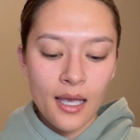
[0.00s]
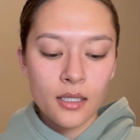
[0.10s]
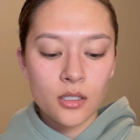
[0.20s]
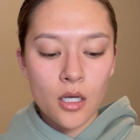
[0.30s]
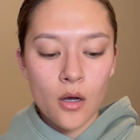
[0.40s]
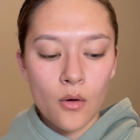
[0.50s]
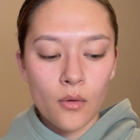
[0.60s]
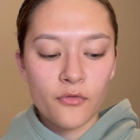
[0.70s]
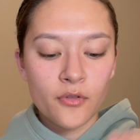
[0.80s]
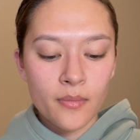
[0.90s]
So
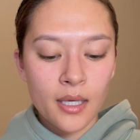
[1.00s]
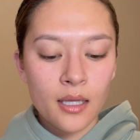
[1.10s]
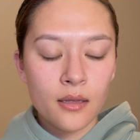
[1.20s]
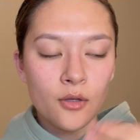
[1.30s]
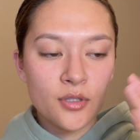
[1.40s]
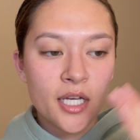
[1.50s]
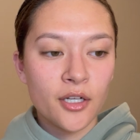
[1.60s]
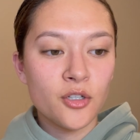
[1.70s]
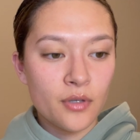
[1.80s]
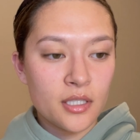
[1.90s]
for me, those
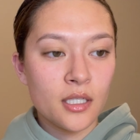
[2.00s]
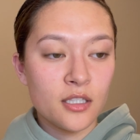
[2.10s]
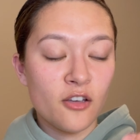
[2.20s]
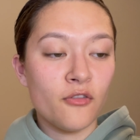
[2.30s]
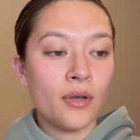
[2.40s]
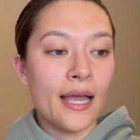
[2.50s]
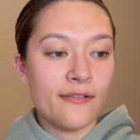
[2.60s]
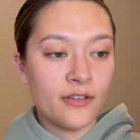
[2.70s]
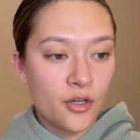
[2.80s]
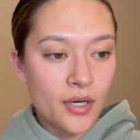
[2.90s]
characteristics of
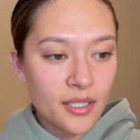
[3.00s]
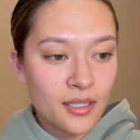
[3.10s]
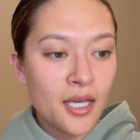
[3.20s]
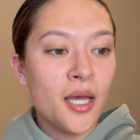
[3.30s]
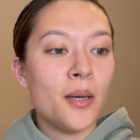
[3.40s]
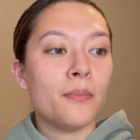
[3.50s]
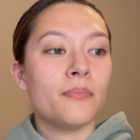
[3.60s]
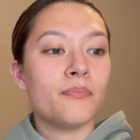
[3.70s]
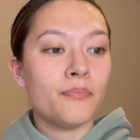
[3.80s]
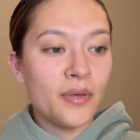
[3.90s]
having grit,
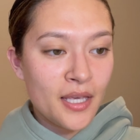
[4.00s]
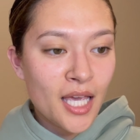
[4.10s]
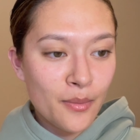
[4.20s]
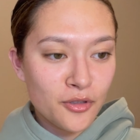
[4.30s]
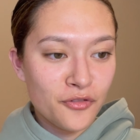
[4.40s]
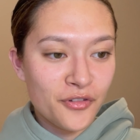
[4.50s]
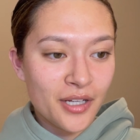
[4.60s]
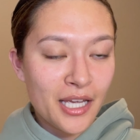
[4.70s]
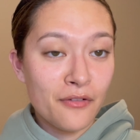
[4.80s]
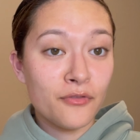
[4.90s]
being able to
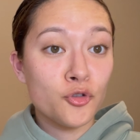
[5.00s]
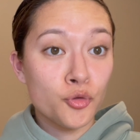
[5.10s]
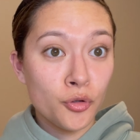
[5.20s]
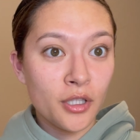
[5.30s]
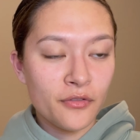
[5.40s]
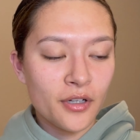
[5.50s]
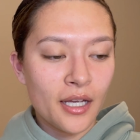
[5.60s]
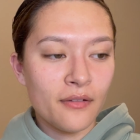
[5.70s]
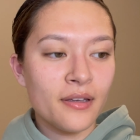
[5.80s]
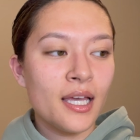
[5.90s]
forgive, truly forgive,